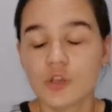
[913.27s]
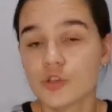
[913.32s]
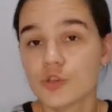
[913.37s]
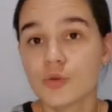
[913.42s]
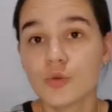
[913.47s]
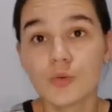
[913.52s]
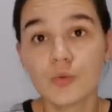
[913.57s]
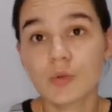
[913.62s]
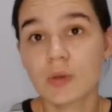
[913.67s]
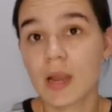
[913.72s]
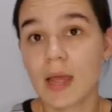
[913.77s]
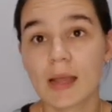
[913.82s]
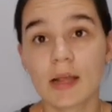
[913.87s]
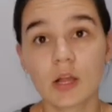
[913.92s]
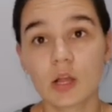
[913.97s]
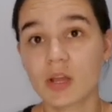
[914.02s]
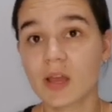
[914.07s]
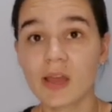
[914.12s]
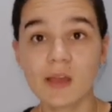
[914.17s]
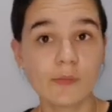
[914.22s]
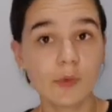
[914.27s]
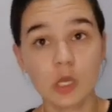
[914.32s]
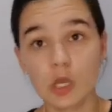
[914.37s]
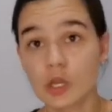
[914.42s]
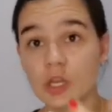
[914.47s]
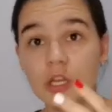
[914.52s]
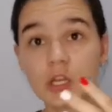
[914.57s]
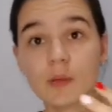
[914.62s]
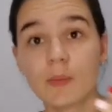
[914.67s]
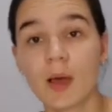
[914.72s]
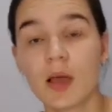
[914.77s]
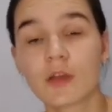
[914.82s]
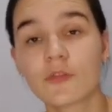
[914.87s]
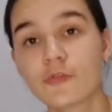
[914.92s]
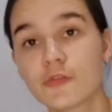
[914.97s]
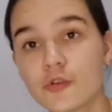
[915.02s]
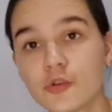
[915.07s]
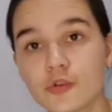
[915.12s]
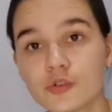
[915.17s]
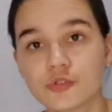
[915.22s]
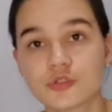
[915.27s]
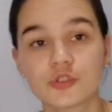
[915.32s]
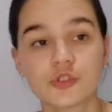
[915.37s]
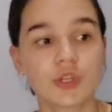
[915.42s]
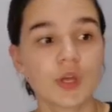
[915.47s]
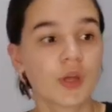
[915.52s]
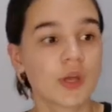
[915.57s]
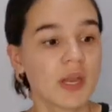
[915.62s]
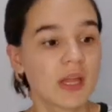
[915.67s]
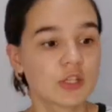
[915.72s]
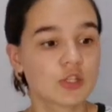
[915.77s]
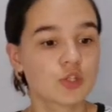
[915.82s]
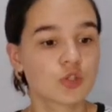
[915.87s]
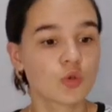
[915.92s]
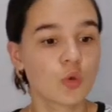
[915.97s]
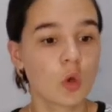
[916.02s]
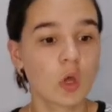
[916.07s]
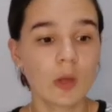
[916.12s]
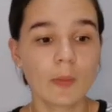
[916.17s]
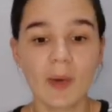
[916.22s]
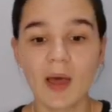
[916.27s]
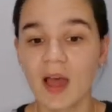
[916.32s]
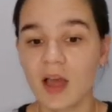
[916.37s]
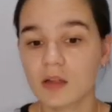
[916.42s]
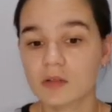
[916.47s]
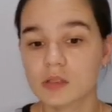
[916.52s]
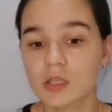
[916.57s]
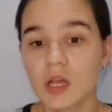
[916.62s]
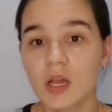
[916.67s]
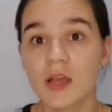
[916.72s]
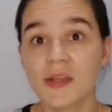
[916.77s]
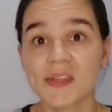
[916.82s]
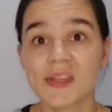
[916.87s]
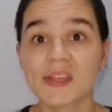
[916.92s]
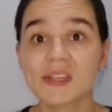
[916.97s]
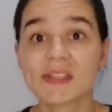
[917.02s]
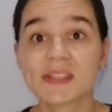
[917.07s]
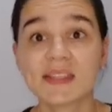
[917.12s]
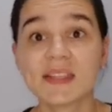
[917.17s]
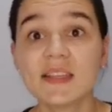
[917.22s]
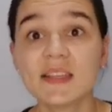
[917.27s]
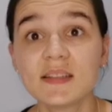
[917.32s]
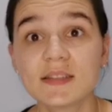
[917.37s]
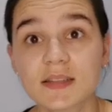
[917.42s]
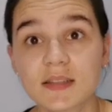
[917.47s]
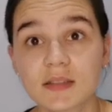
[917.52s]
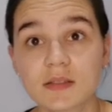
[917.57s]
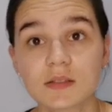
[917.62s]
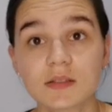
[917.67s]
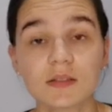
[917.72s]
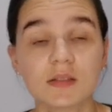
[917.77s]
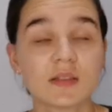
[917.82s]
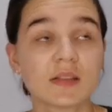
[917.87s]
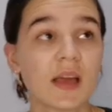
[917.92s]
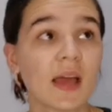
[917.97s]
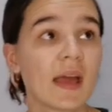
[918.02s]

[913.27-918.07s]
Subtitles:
You like, okay, we're learning about fruit, so let's talk about the seasons,